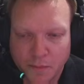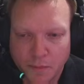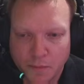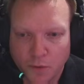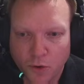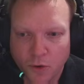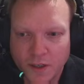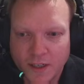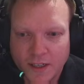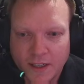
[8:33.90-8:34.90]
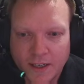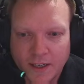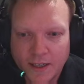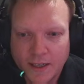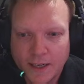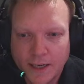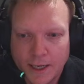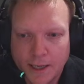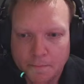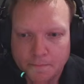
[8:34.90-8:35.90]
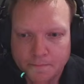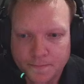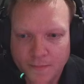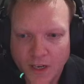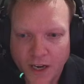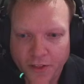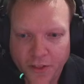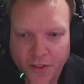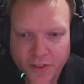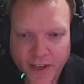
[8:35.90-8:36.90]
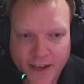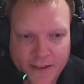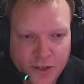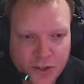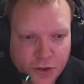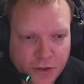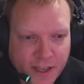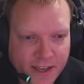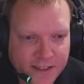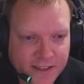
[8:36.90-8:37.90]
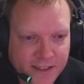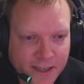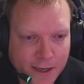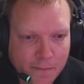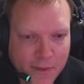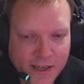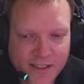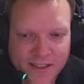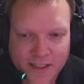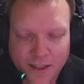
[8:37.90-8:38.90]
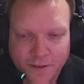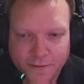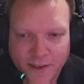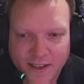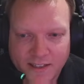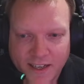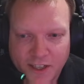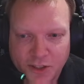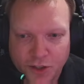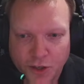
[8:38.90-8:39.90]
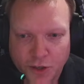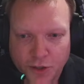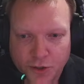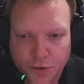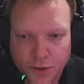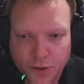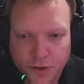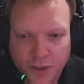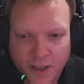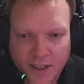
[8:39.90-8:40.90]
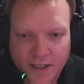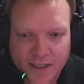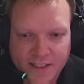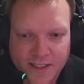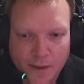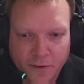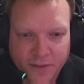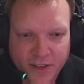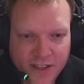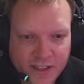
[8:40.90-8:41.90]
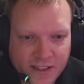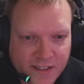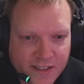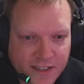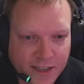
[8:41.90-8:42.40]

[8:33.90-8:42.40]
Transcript: a bit more. Other than that, you do get some skill effects as you go through, and some of these